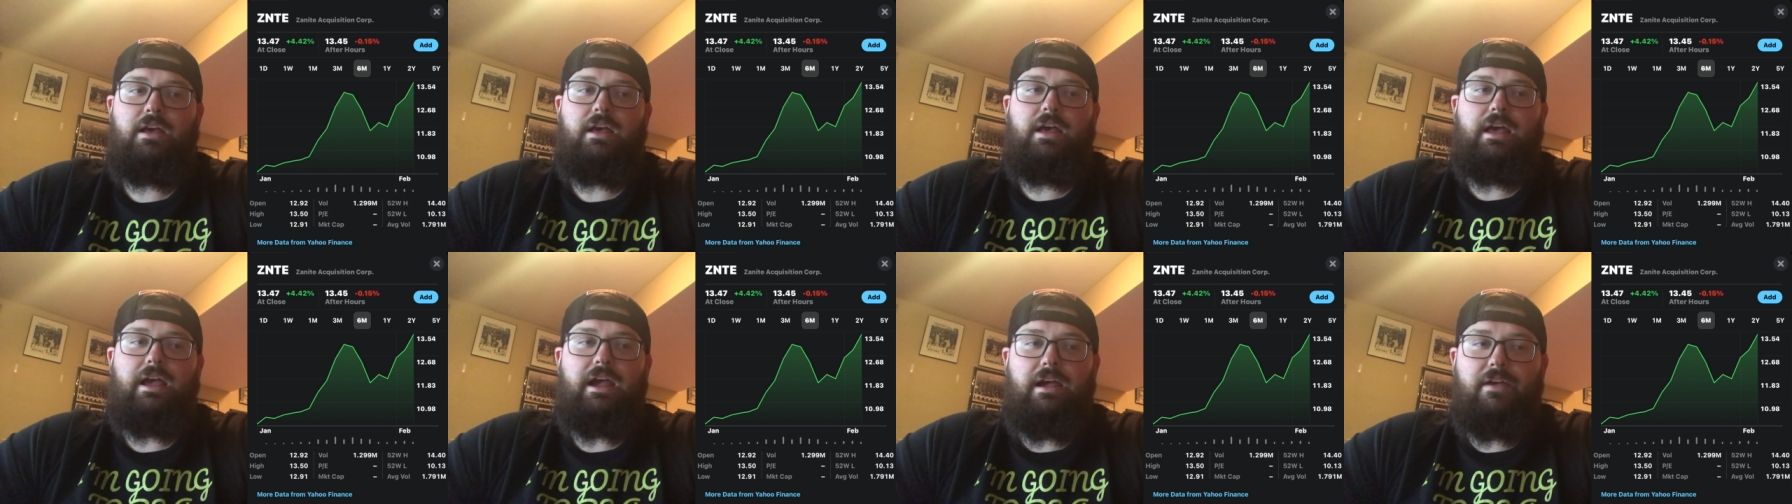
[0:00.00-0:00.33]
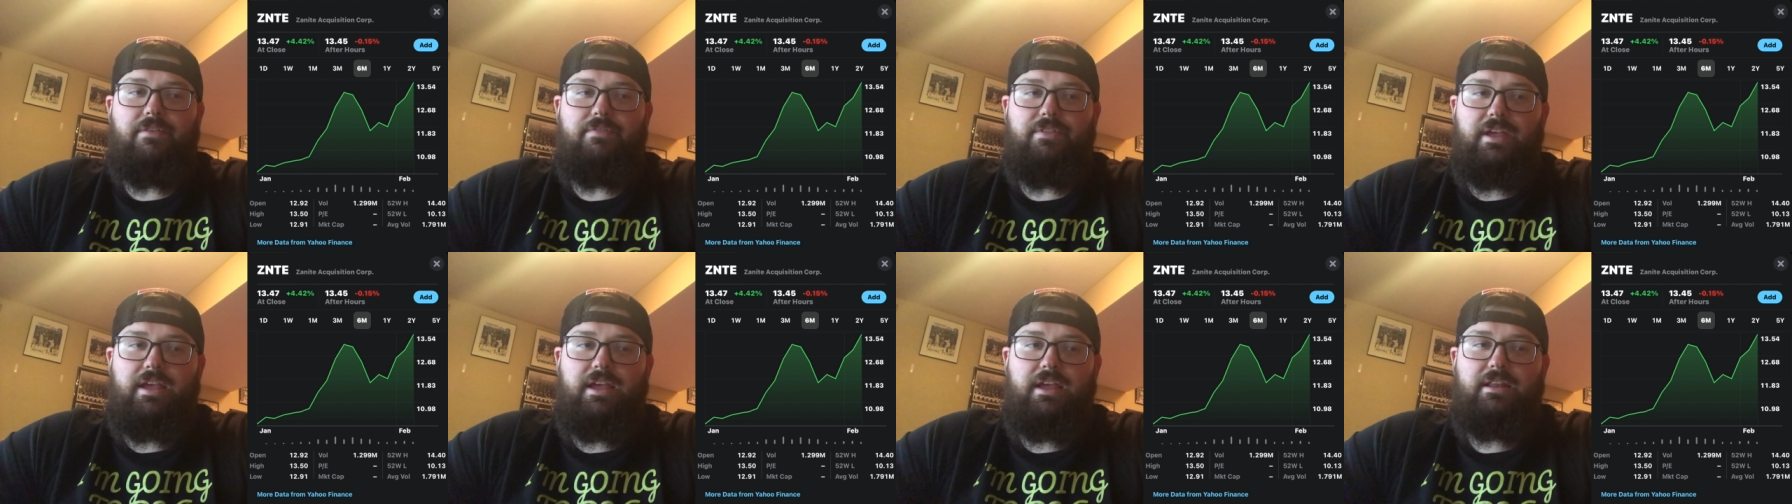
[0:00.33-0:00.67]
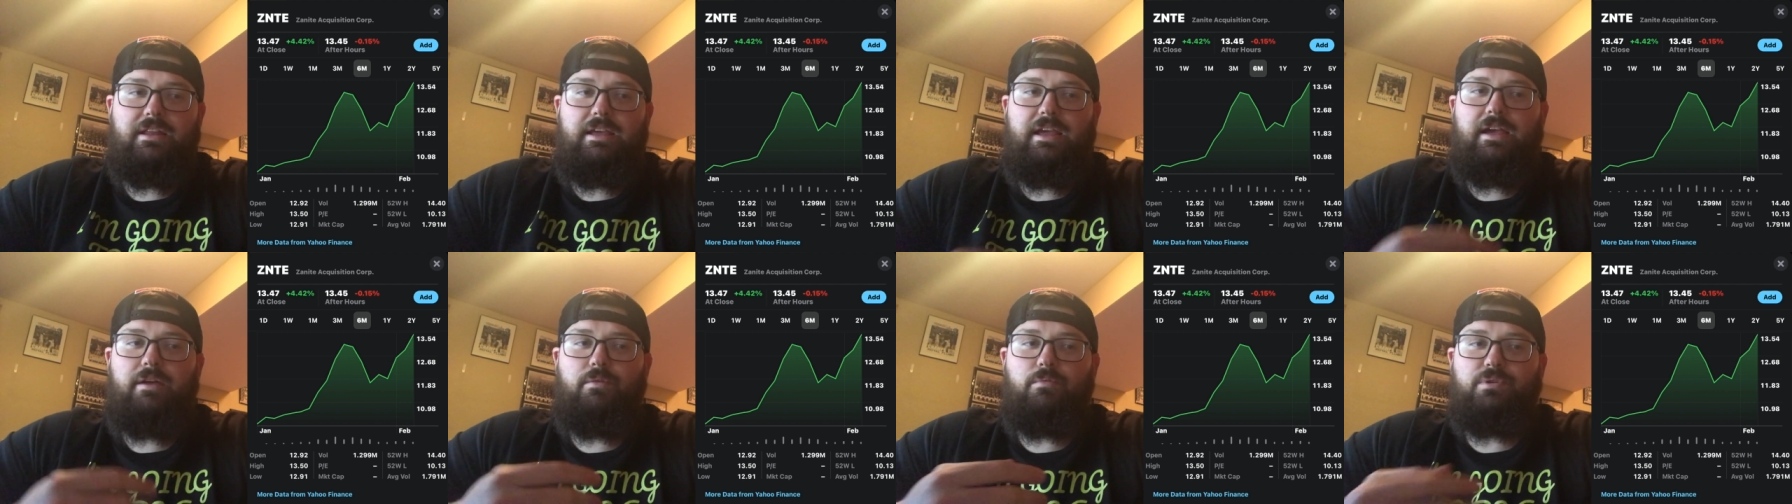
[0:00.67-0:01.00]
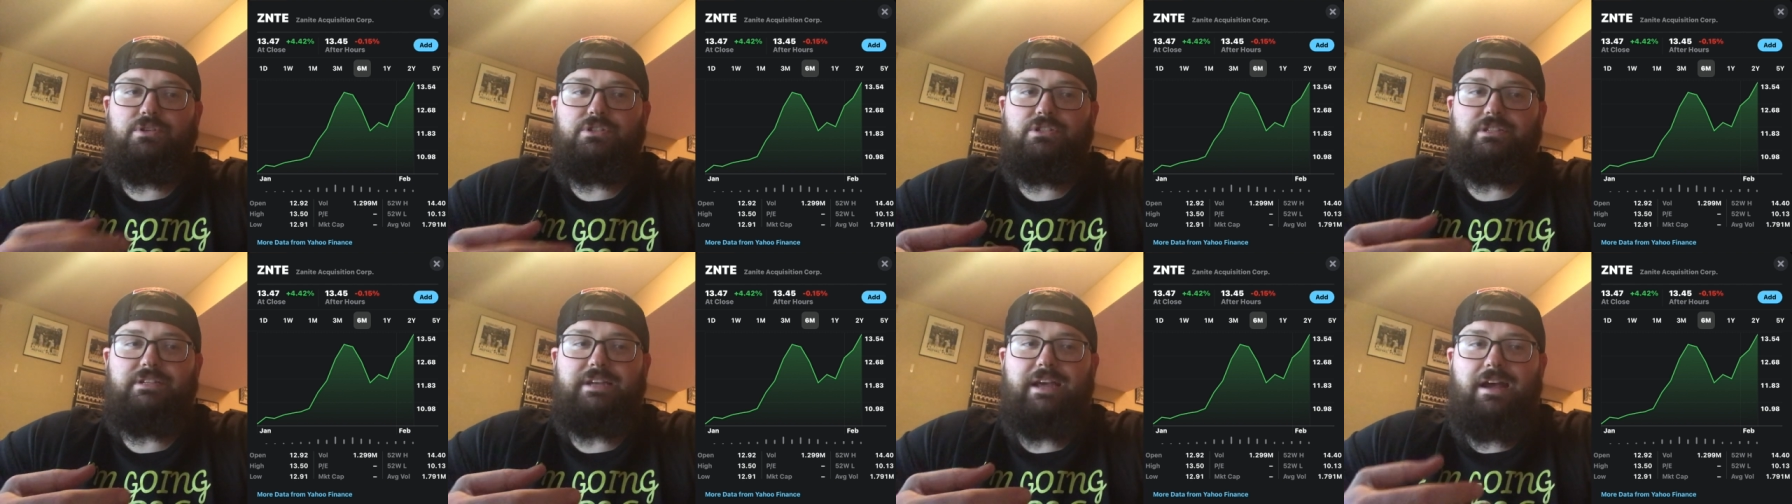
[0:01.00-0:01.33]
And then it
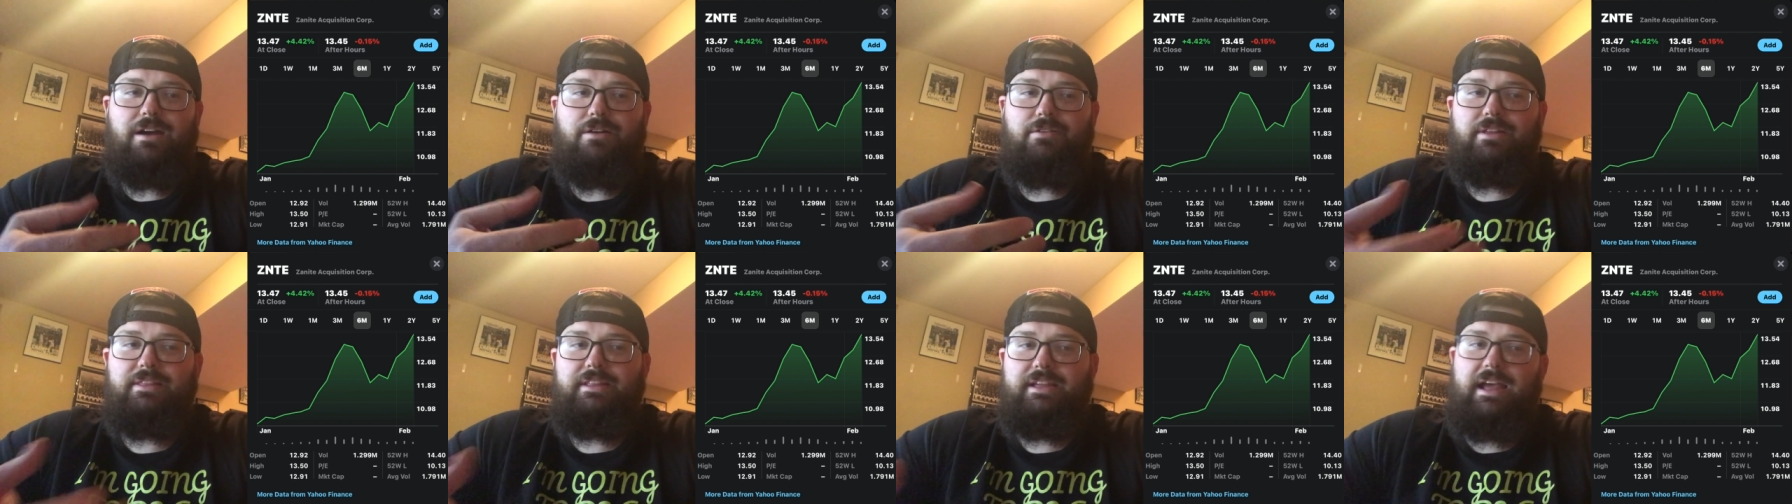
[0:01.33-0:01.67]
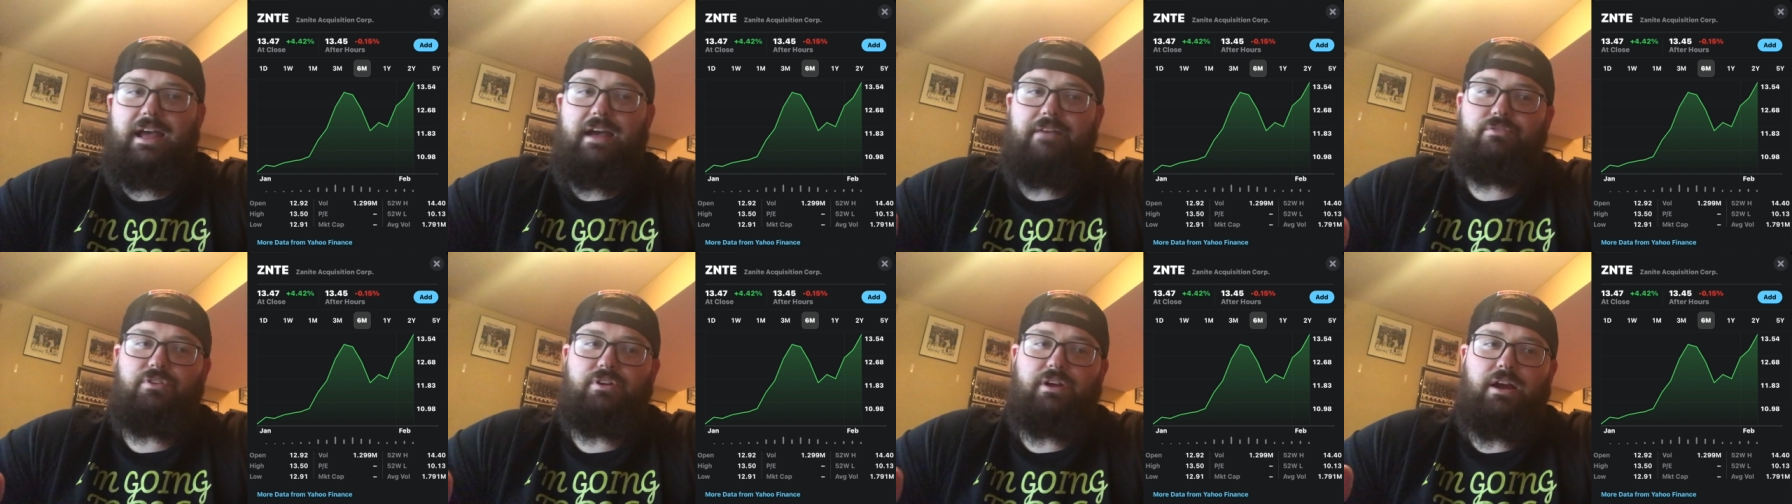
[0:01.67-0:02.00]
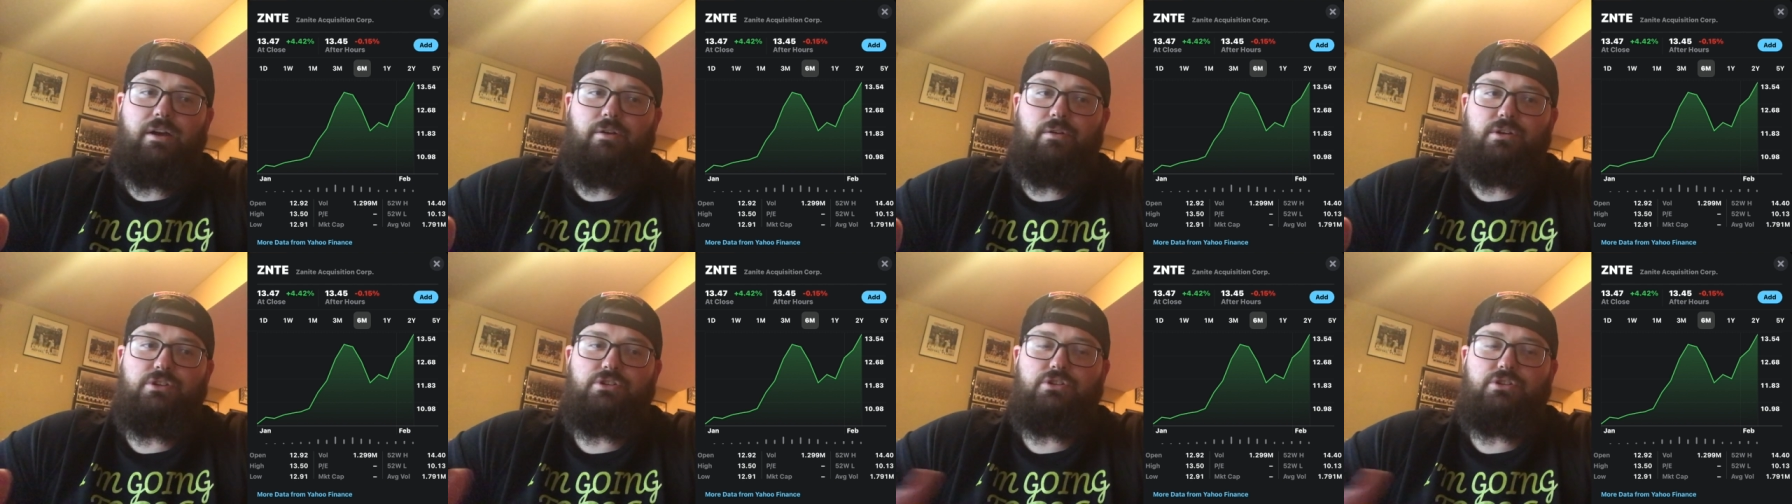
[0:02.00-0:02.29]
was down in the after hours,